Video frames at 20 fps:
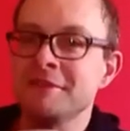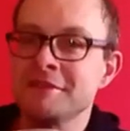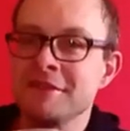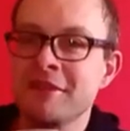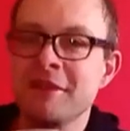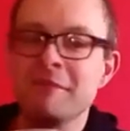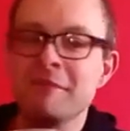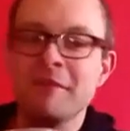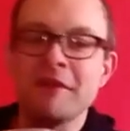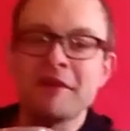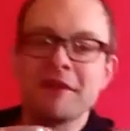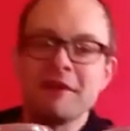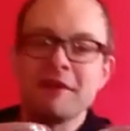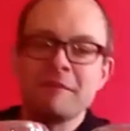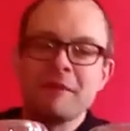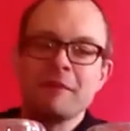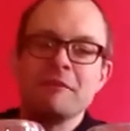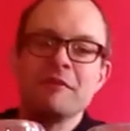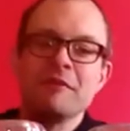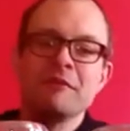so that might come
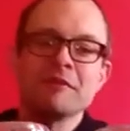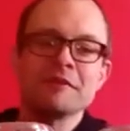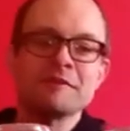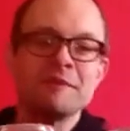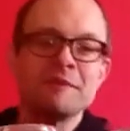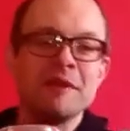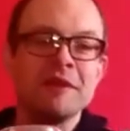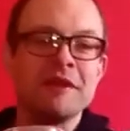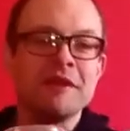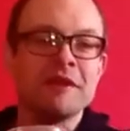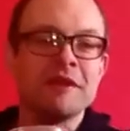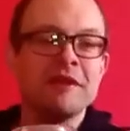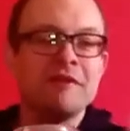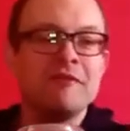out more when it's burning.